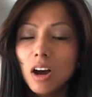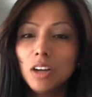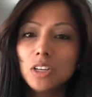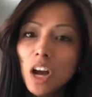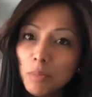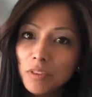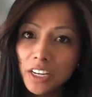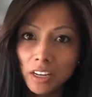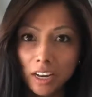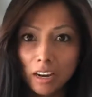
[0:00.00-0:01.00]
on top of
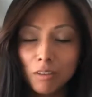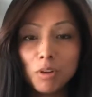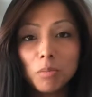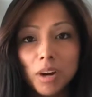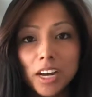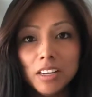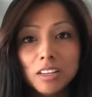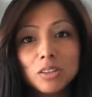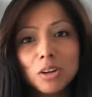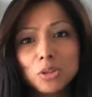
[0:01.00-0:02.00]
taking care of your body,
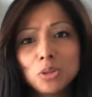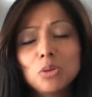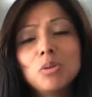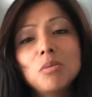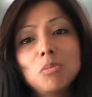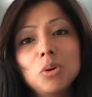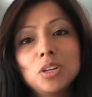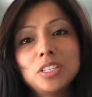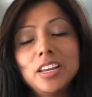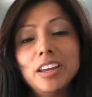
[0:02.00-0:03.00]
it's also important
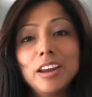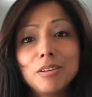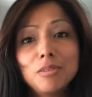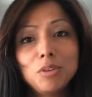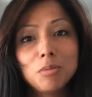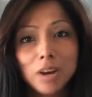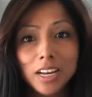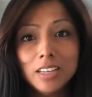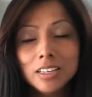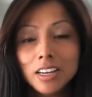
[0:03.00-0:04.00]
to take care of your
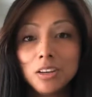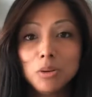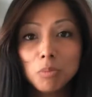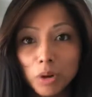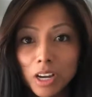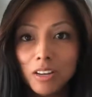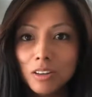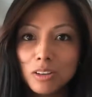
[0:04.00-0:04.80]
mind and your brain.